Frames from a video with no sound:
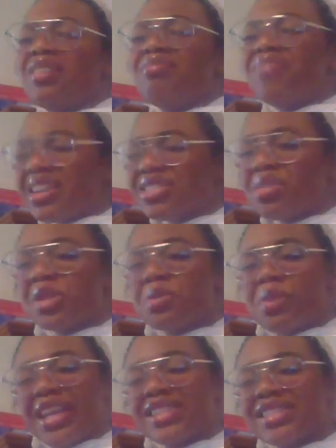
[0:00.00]
not so much
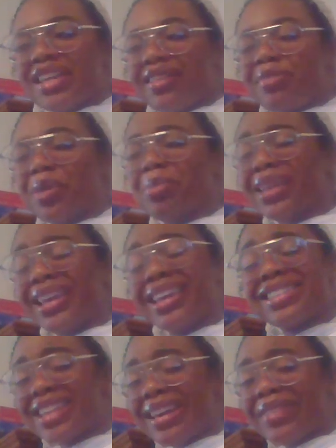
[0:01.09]
playing it safe, but playing
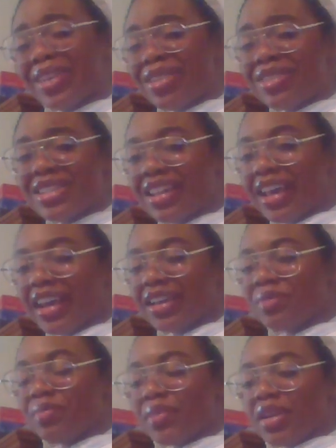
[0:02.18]
it safe energy. Like,
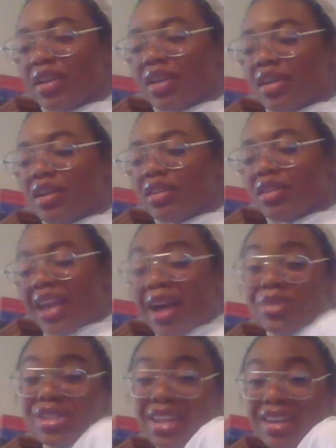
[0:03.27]
yeah,
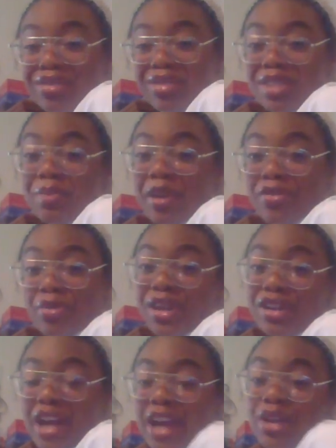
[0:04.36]
I'm just like, it's better for me
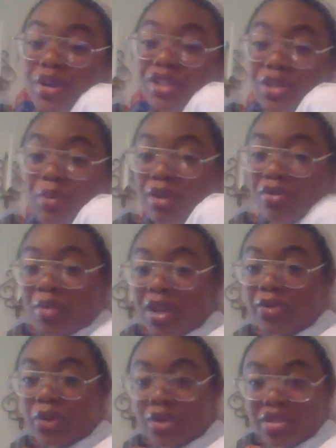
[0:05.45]
to, I know it's just better for me to
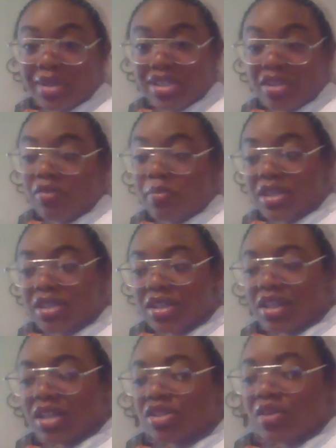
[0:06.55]
focus on myself,
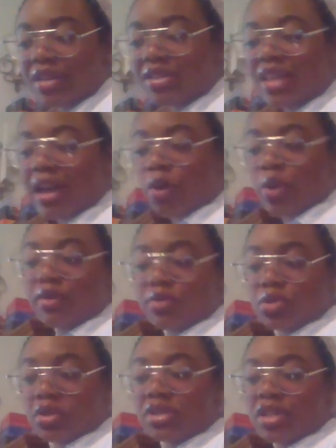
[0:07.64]
basically. So that's that Queen of
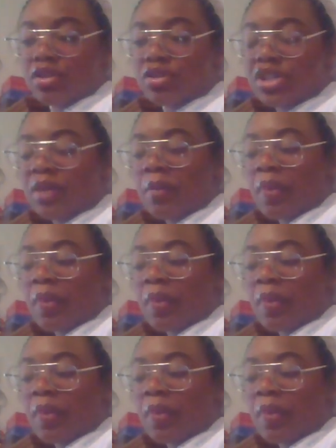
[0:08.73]
Swords energy.